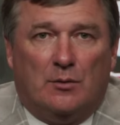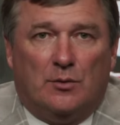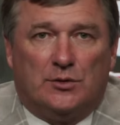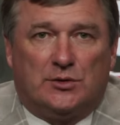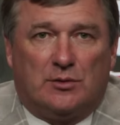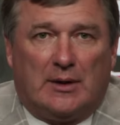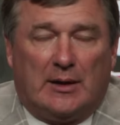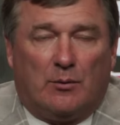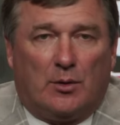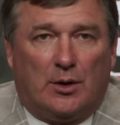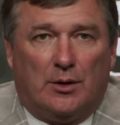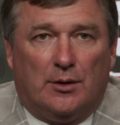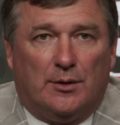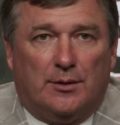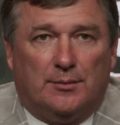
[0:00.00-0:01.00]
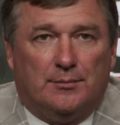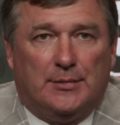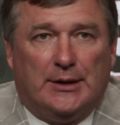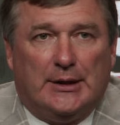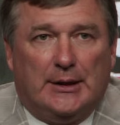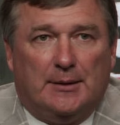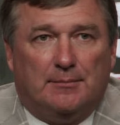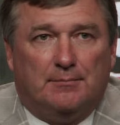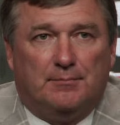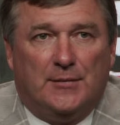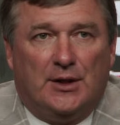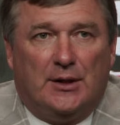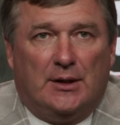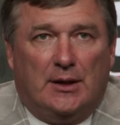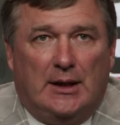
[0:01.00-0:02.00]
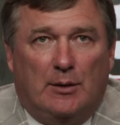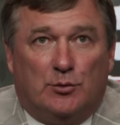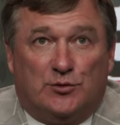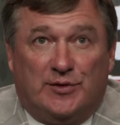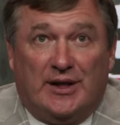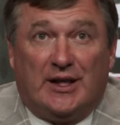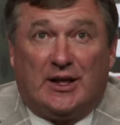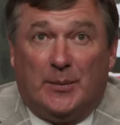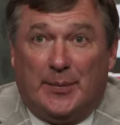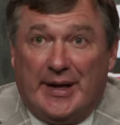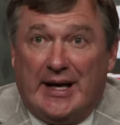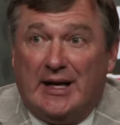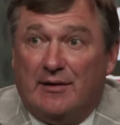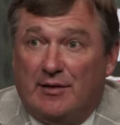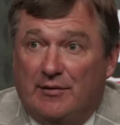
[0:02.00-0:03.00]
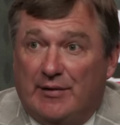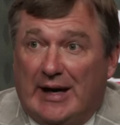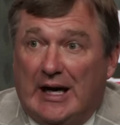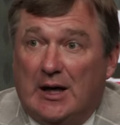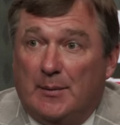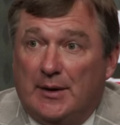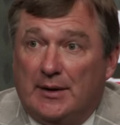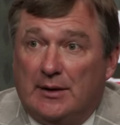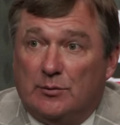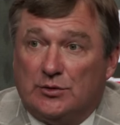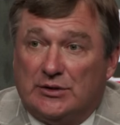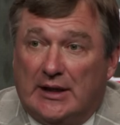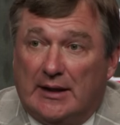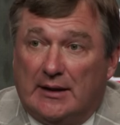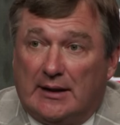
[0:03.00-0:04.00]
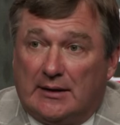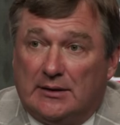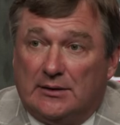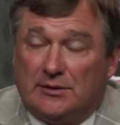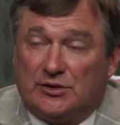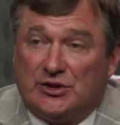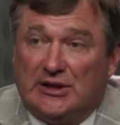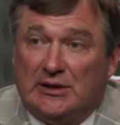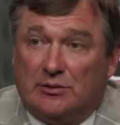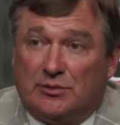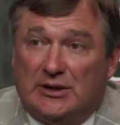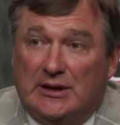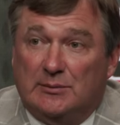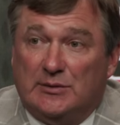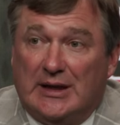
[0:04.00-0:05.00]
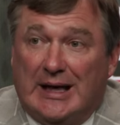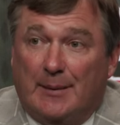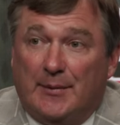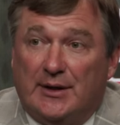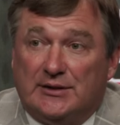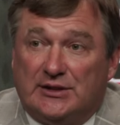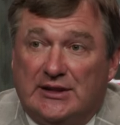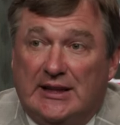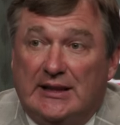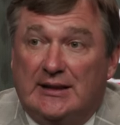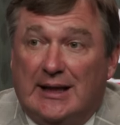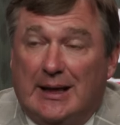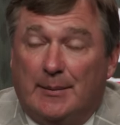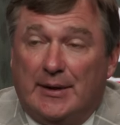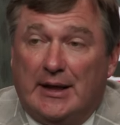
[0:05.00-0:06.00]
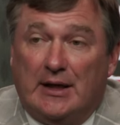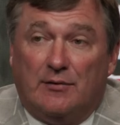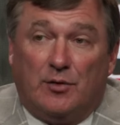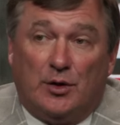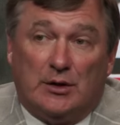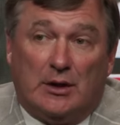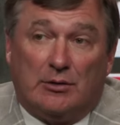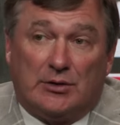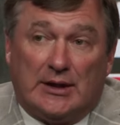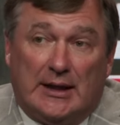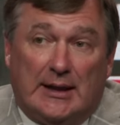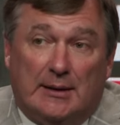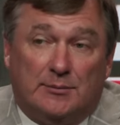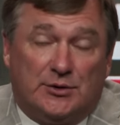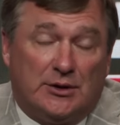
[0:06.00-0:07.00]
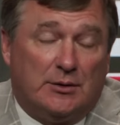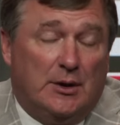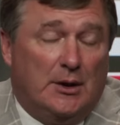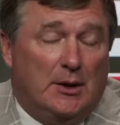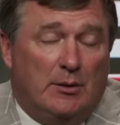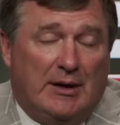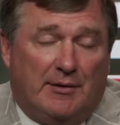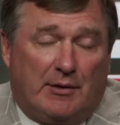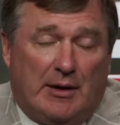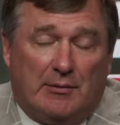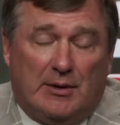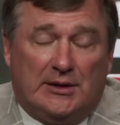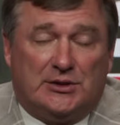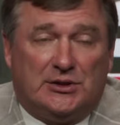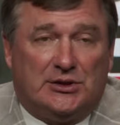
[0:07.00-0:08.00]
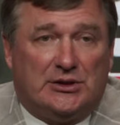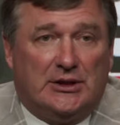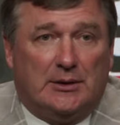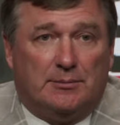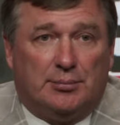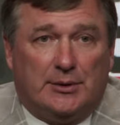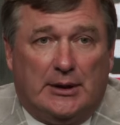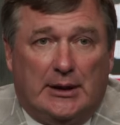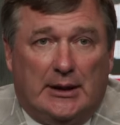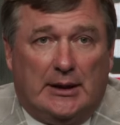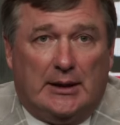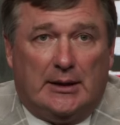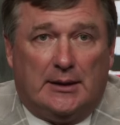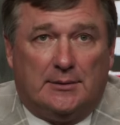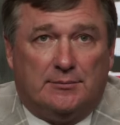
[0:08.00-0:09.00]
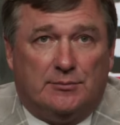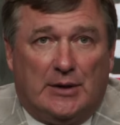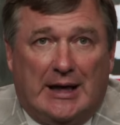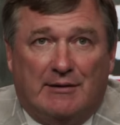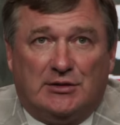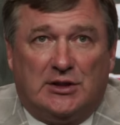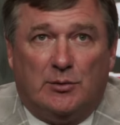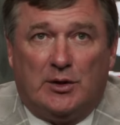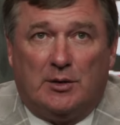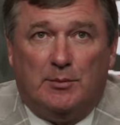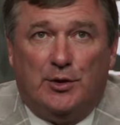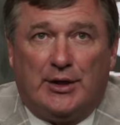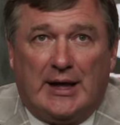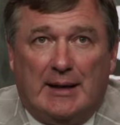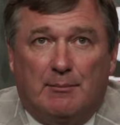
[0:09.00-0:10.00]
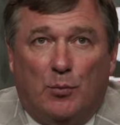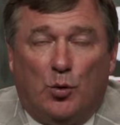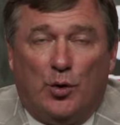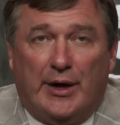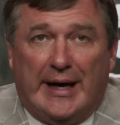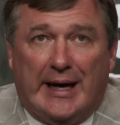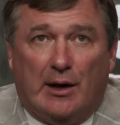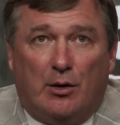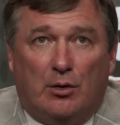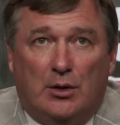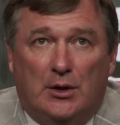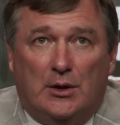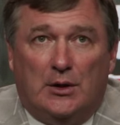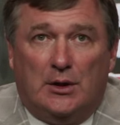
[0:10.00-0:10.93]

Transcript: what's the right word? It was very competitive environment. It was not like a single team dominance, and he dominated for a long time. So we have a great relationship. Obviously, we communicate more now